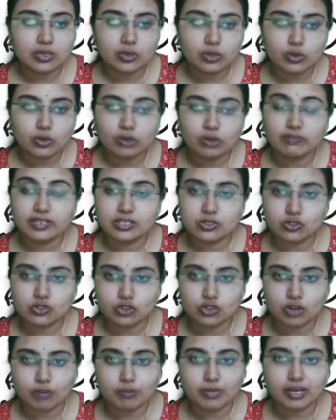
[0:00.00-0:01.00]
You can always
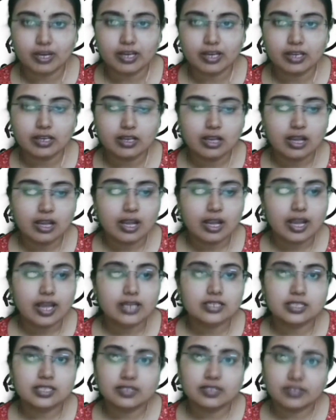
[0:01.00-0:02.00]
drop by
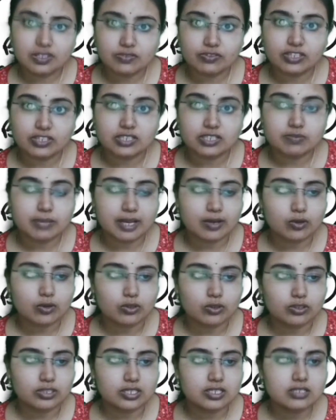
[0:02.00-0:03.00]
and give us feedback
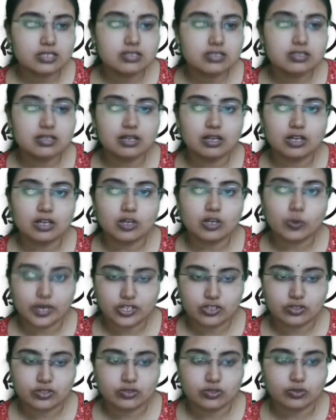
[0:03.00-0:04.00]
on these
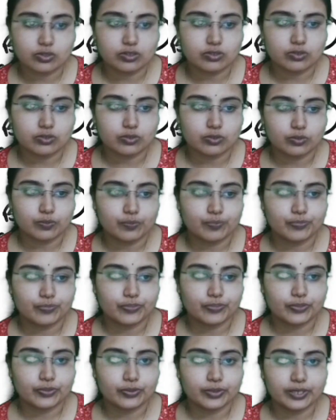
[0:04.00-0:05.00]
questions also.
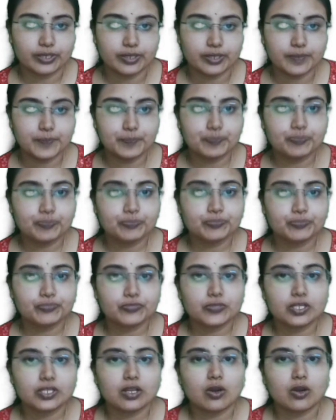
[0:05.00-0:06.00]
Okay.
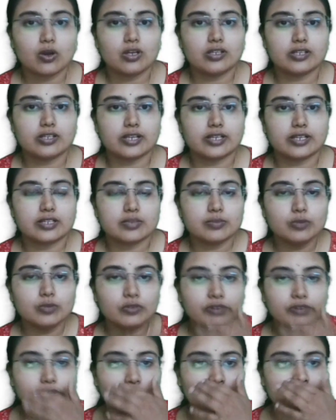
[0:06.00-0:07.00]
All right.
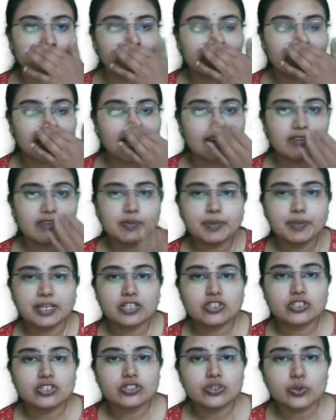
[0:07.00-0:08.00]
Moving on, we have a
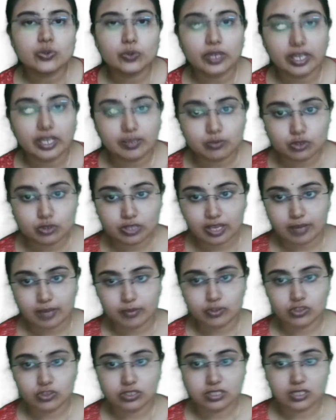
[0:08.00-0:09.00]
patient who came to the
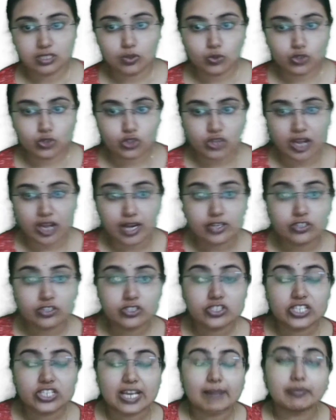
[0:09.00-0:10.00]
emergency who took
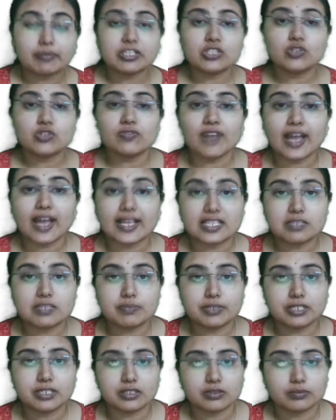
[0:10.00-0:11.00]
100 tablets of
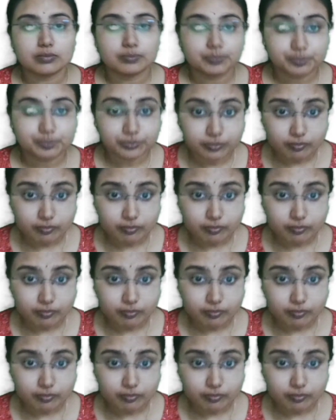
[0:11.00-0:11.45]
aspirin.